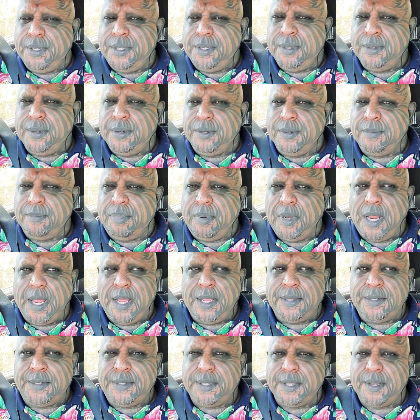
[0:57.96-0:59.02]
your
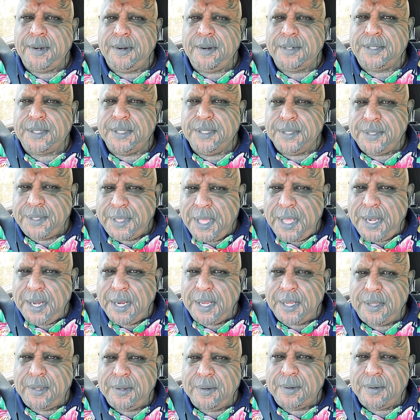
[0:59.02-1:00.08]
plants that are synthetic, you're